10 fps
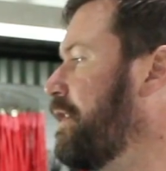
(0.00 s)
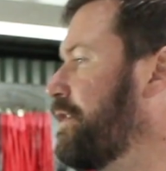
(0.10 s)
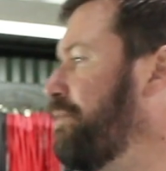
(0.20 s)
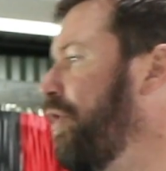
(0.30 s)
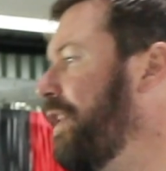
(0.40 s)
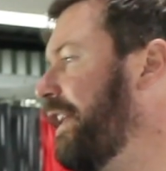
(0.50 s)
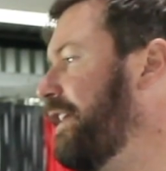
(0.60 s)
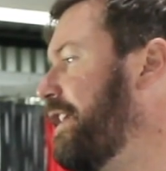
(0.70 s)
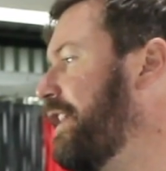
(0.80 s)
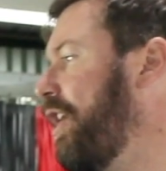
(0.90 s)
small
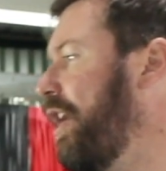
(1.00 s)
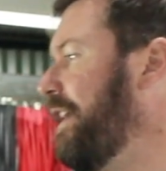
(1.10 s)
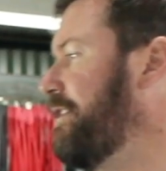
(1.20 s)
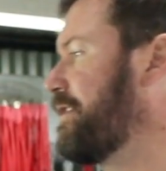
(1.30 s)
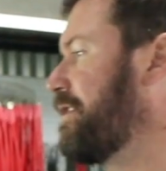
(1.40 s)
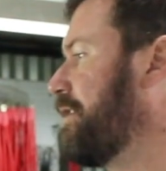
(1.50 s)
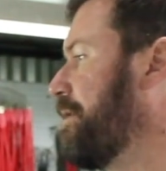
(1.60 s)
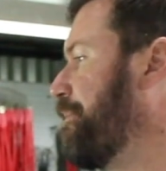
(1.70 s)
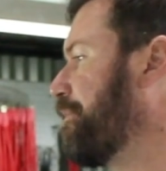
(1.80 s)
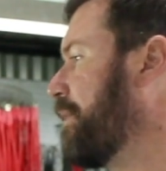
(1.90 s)
LED lights,
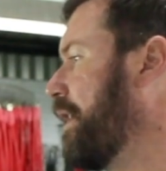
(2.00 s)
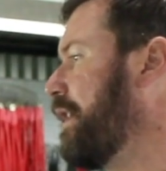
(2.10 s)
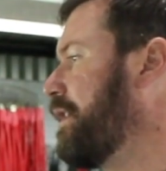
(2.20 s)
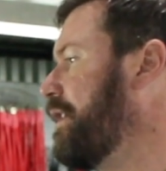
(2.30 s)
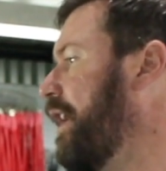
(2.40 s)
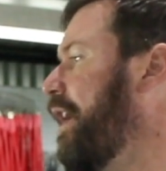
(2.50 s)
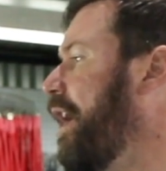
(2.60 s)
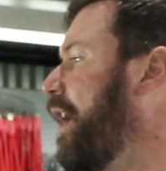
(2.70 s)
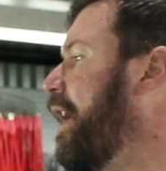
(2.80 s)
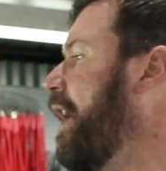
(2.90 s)
you
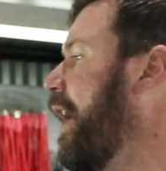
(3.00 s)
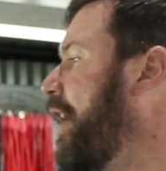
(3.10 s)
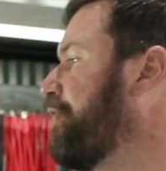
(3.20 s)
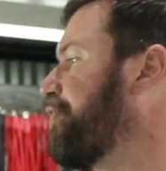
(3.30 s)
know, are